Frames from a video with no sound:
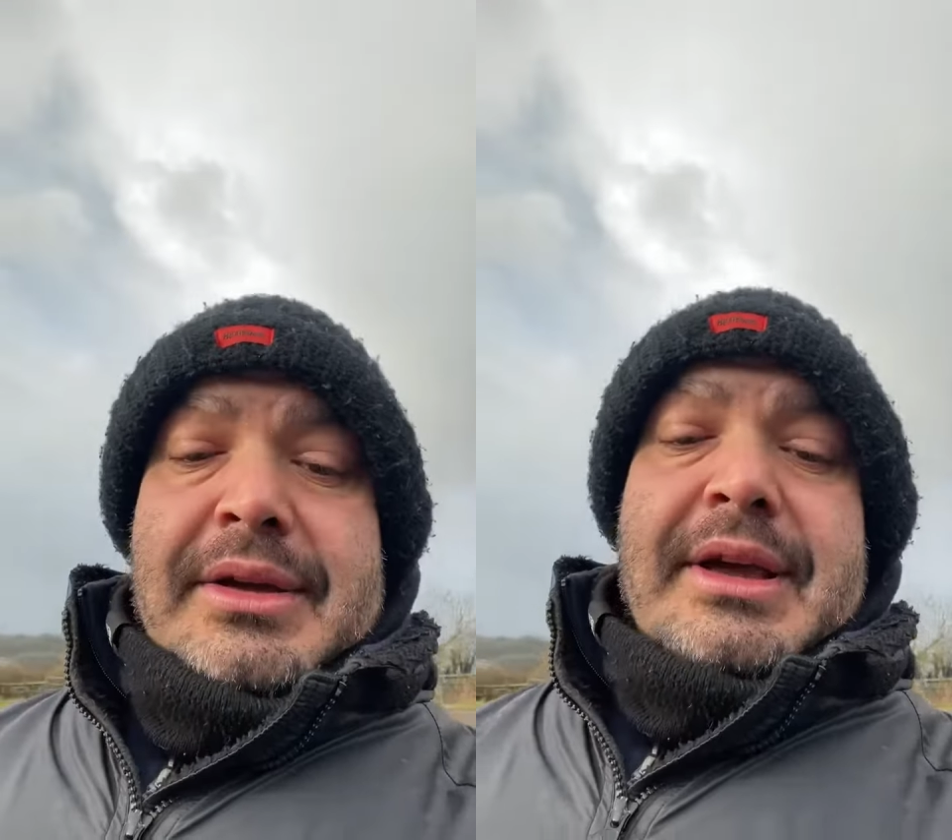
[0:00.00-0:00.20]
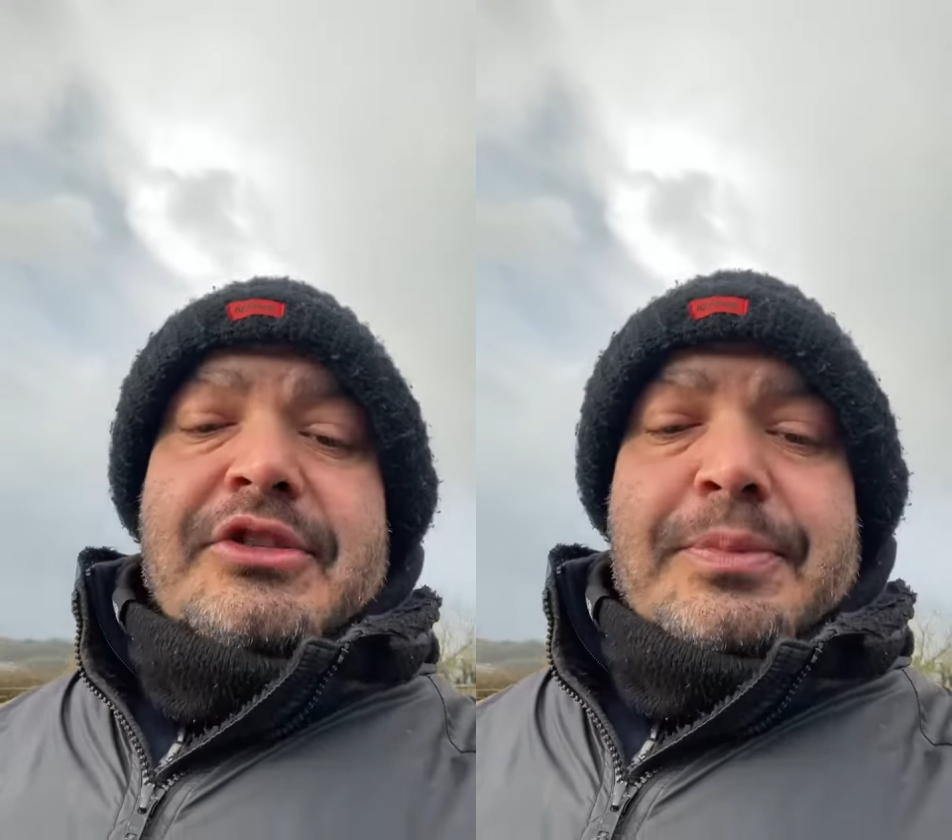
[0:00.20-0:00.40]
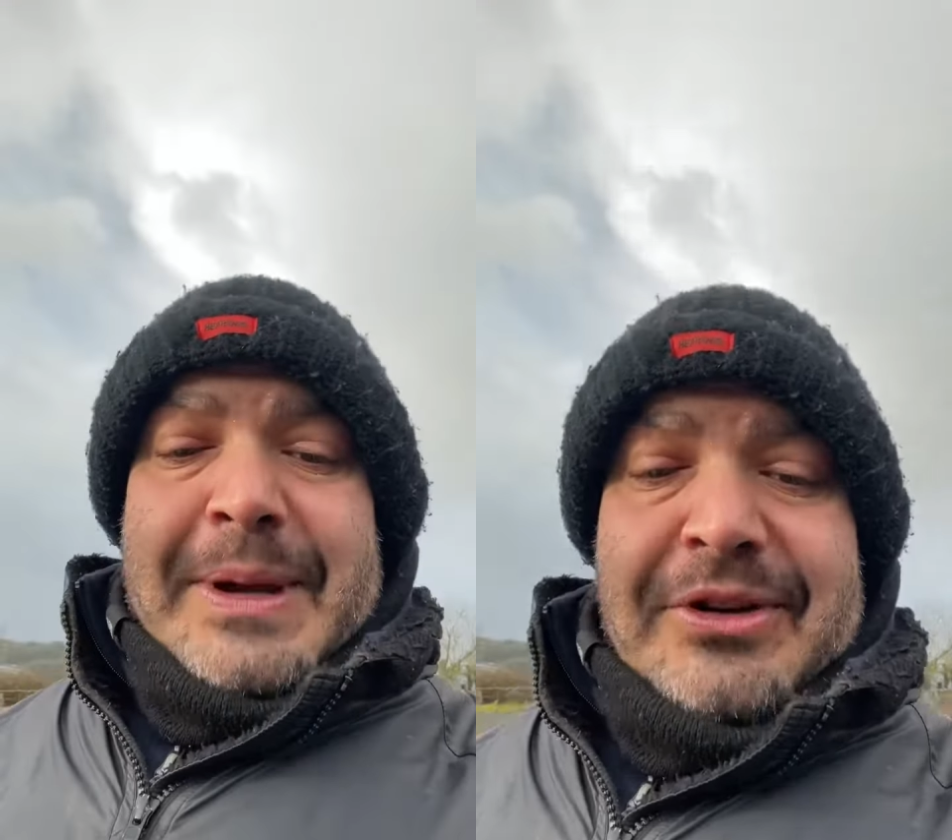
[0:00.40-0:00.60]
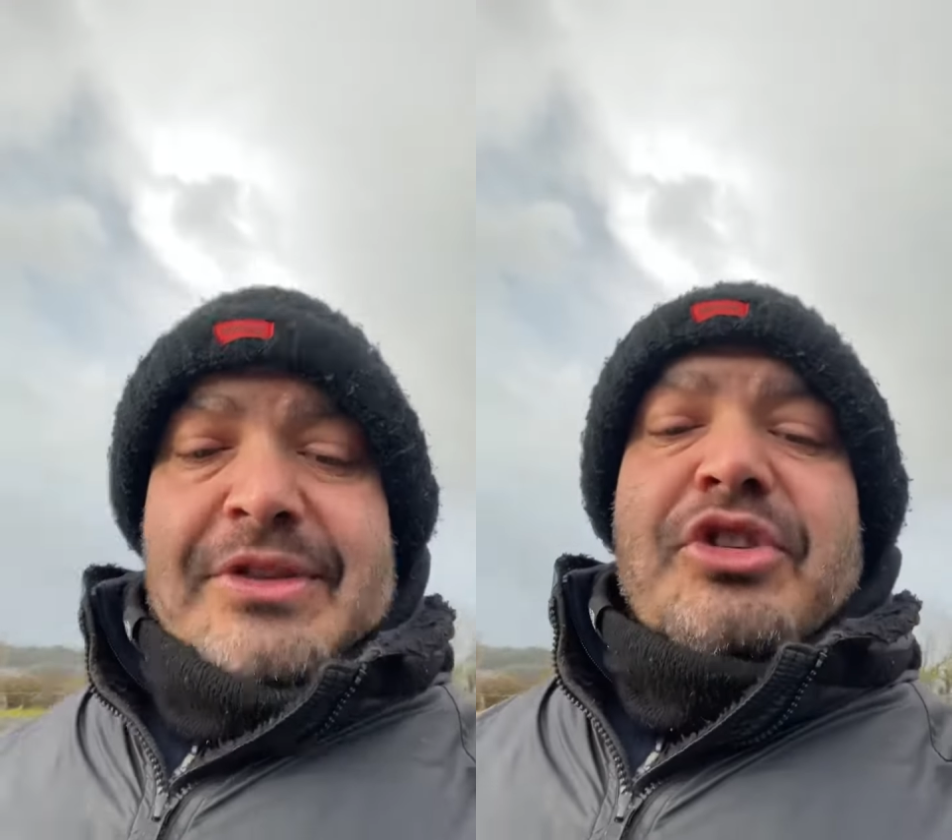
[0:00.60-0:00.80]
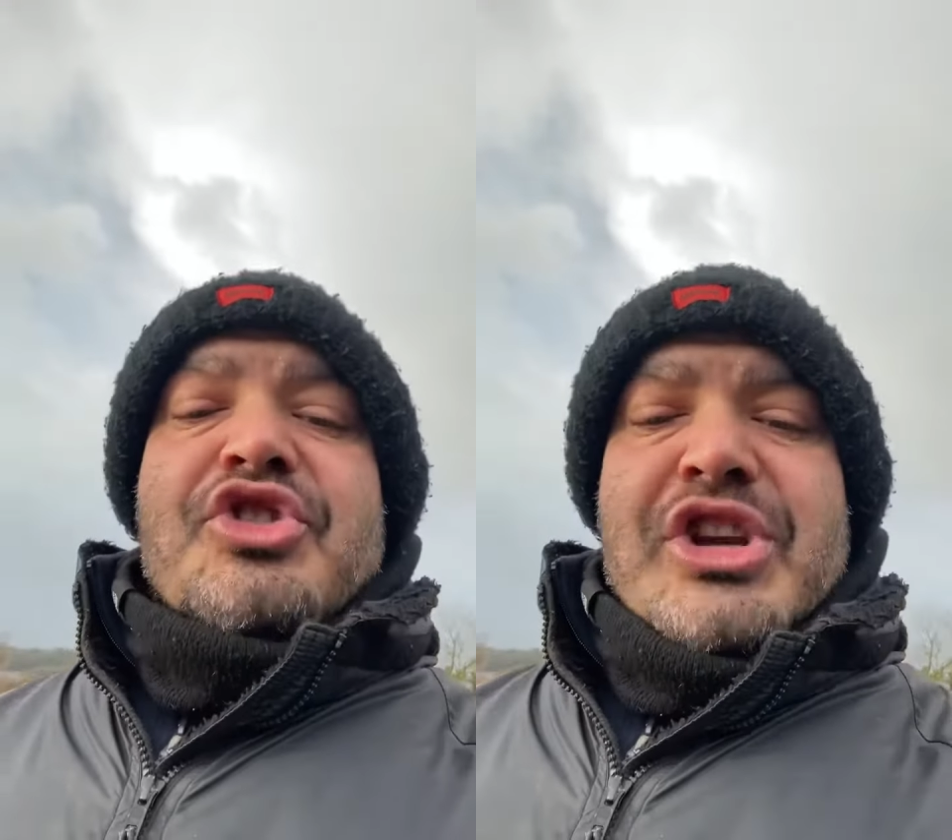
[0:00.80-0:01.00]

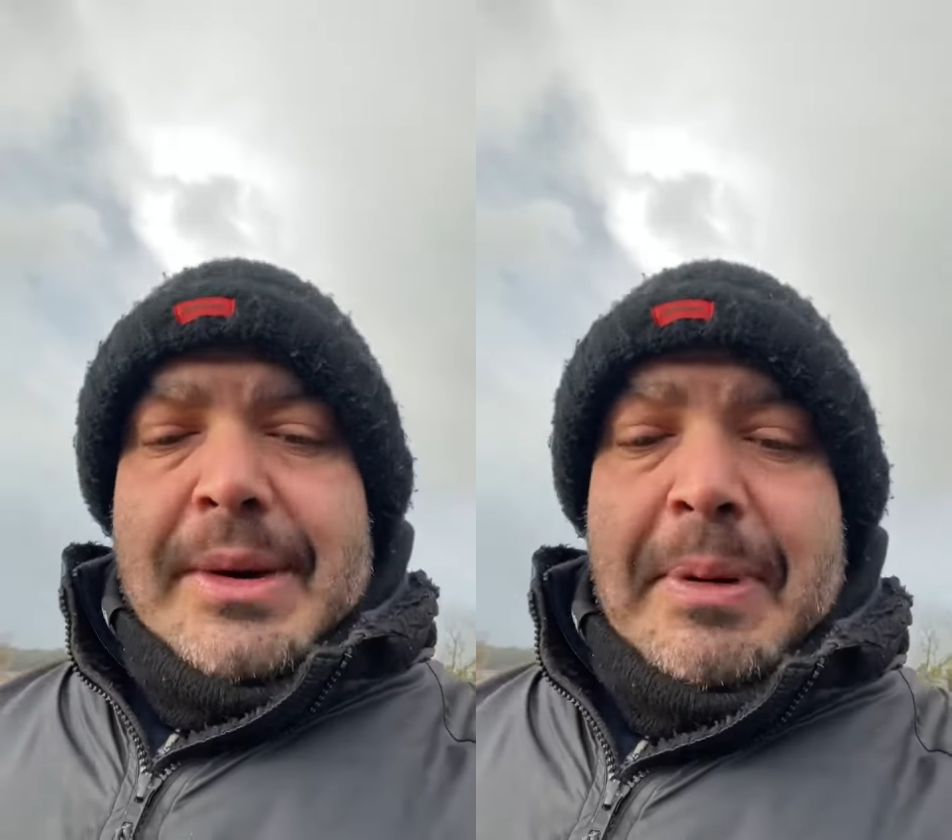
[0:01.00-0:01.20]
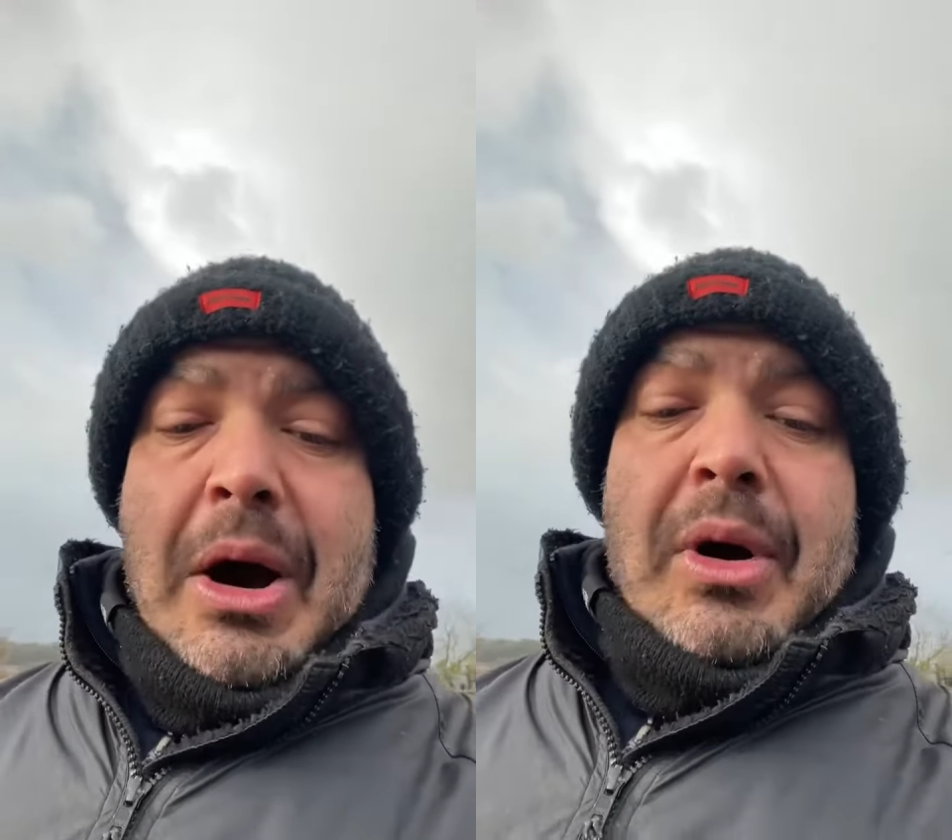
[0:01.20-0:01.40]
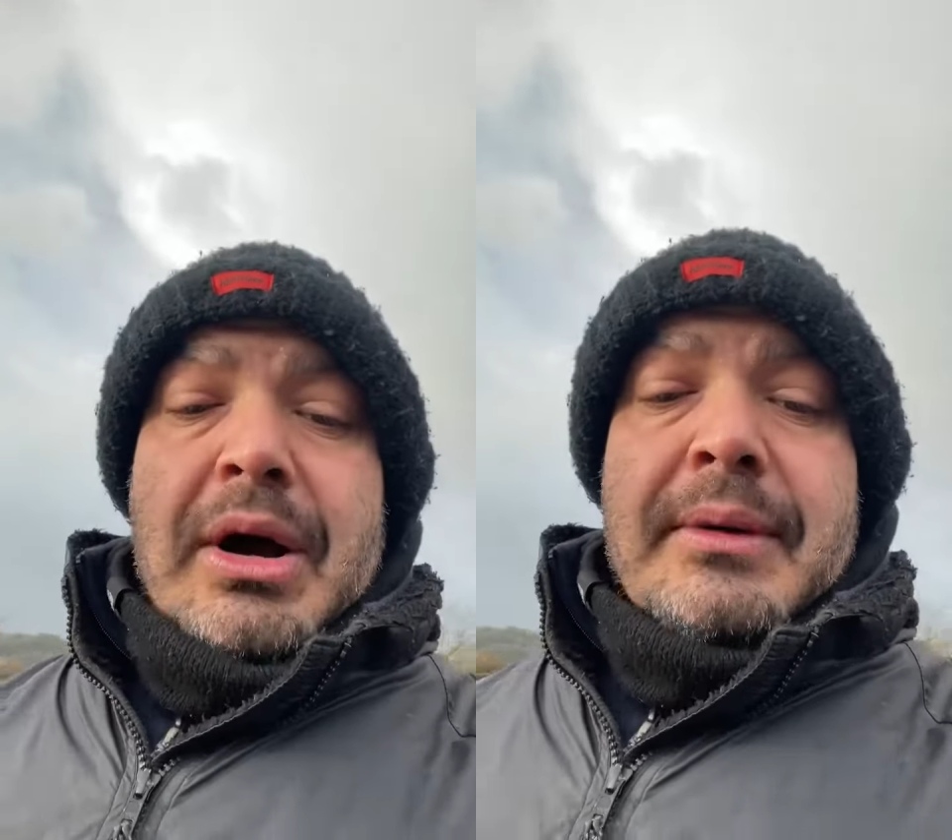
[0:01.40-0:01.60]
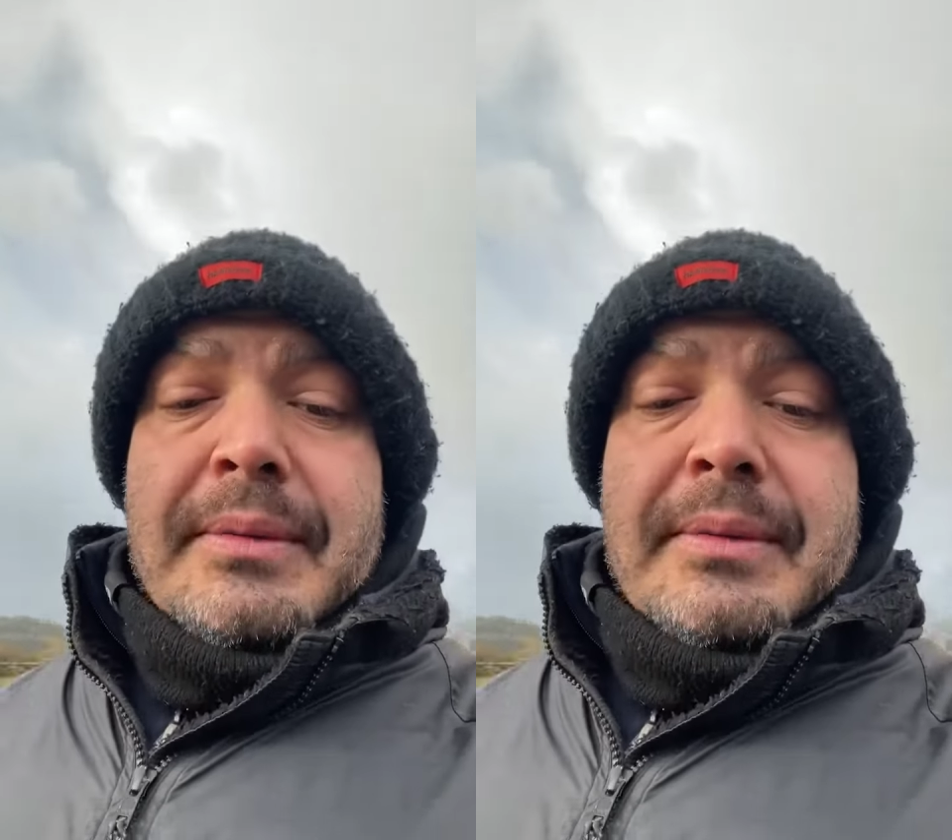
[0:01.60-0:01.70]
experience the sheer power